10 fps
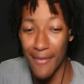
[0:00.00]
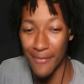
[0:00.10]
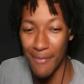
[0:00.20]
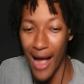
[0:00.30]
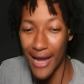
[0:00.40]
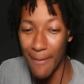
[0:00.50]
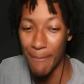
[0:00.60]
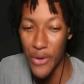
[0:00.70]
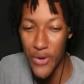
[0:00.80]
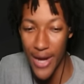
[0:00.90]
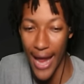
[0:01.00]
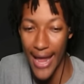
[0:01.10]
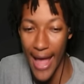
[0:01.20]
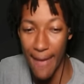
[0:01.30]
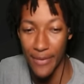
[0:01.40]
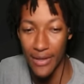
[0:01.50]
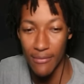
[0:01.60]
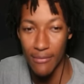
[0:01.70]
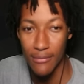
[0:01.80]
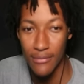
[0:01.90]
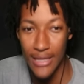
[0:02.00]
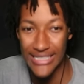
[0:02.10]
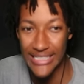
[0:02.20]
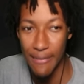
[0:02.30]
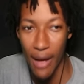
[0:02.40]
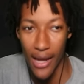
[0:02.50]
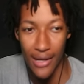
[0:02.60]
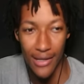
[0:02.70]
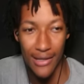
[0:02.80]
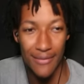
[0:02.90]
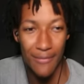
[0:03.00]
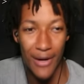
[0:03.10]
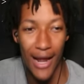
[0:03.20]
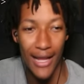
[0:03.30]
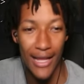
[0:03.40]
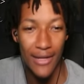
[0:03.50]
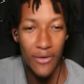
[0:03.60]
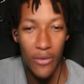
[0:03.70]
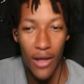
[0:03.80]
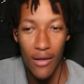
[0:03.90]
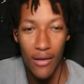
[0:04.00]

My computer ain't epic. It's semi. Bro, I can't do that.